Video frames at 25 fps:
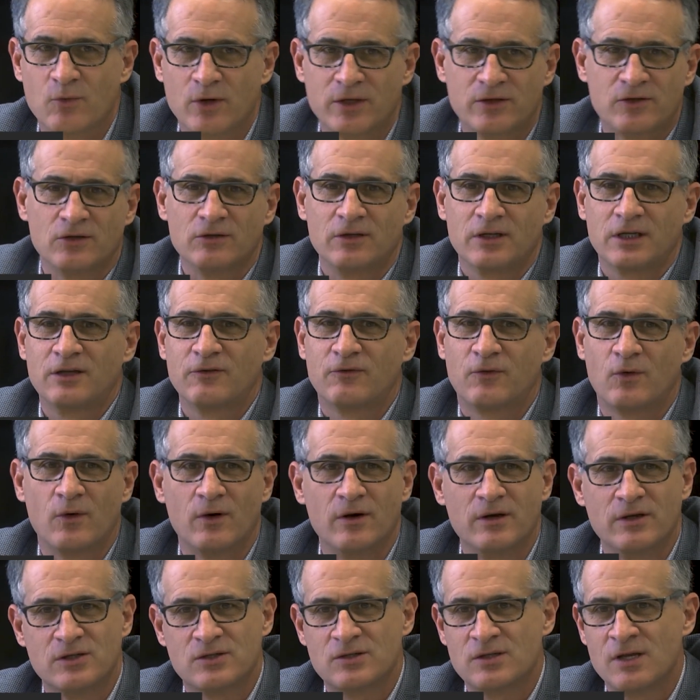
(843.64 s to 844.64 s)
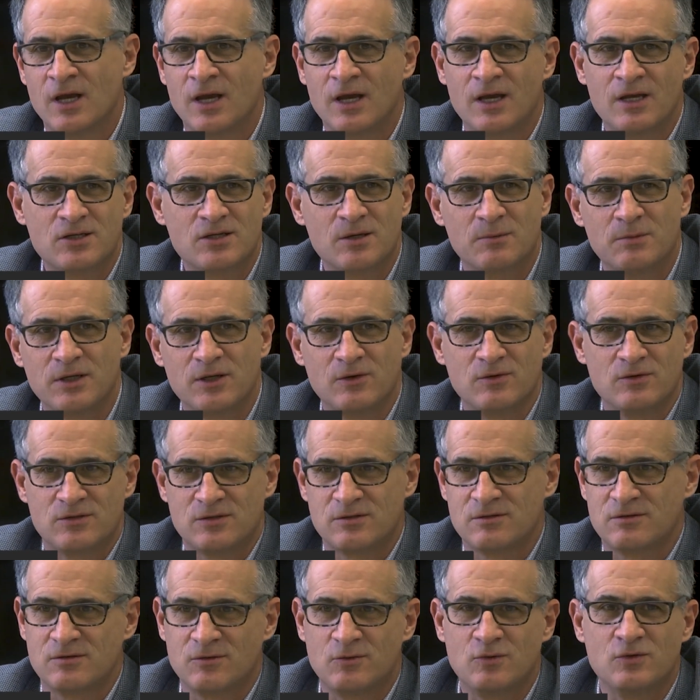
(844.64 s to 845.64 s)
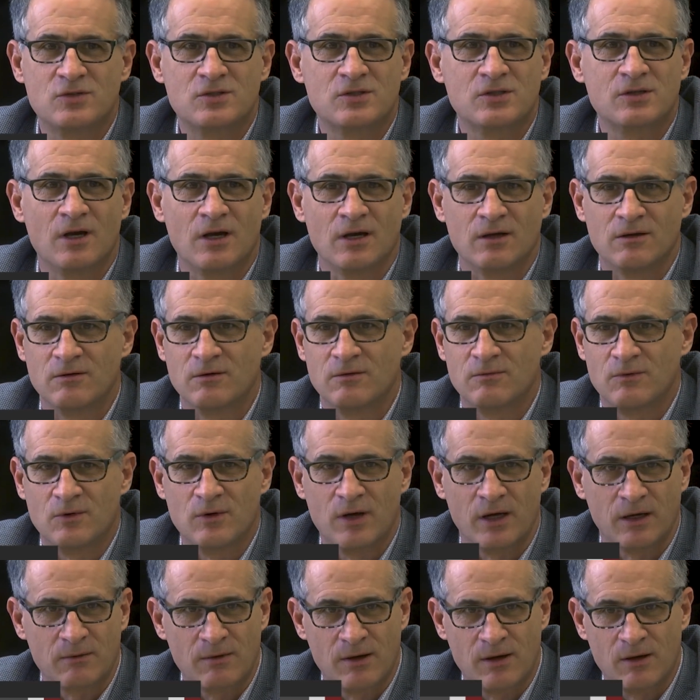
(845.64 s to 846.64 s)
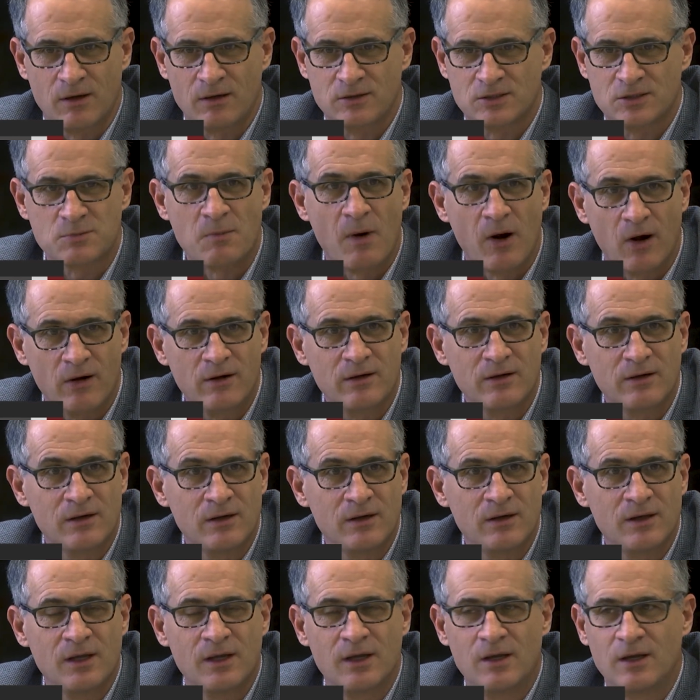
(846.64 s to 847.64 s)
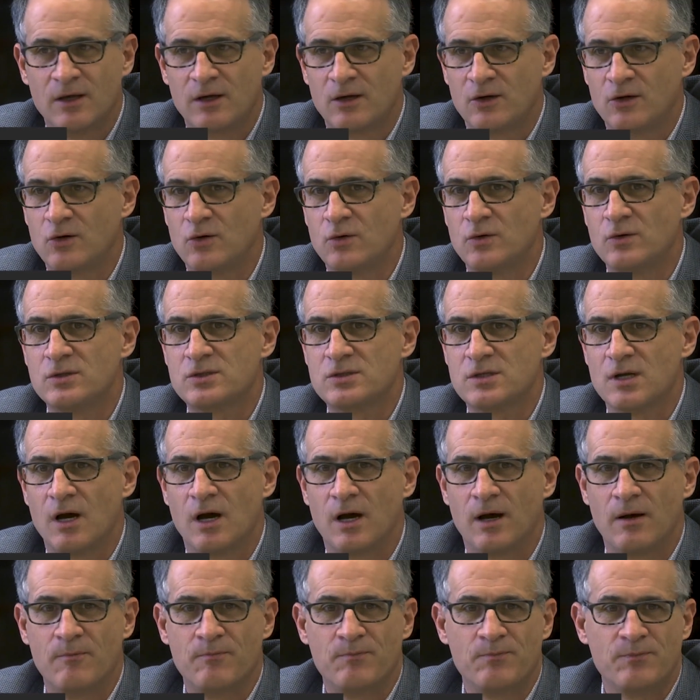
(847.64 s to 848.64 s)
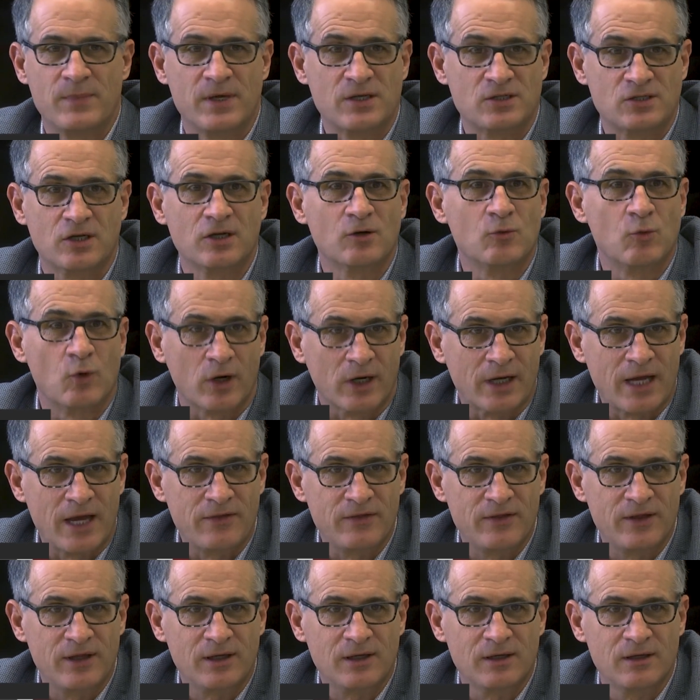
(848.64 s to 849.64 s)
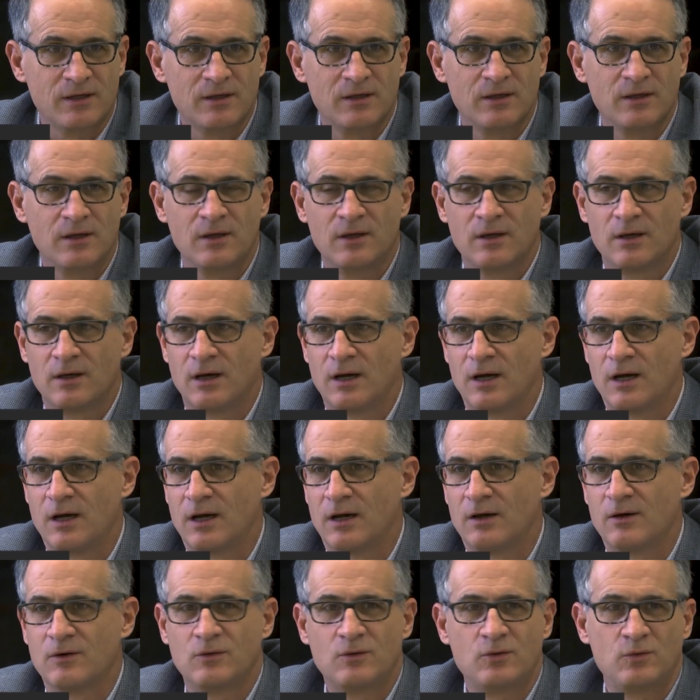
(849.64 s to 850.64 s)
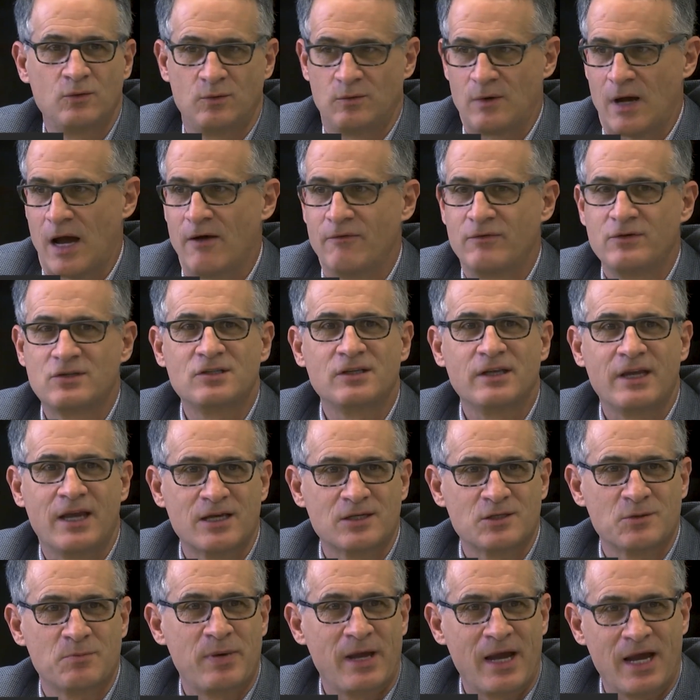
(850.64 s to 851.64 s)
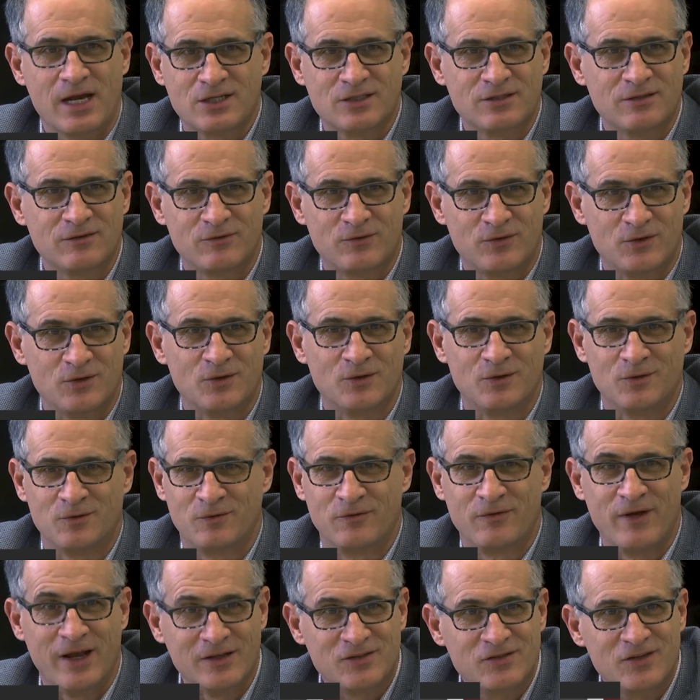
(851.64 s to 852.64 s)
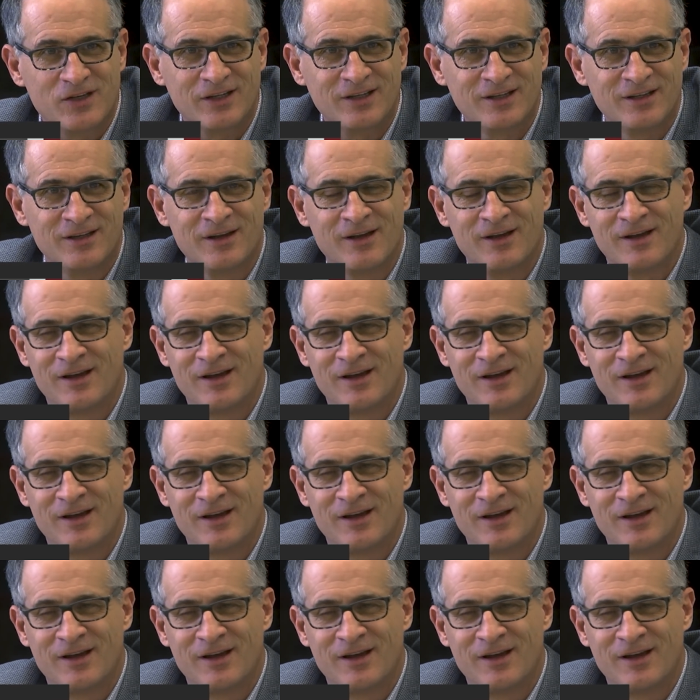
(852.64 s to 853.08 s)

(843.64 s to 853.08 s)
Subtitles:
what they're looking for is somebody who's smart, who's has a good work ethic, who obviously has a passion for fencing,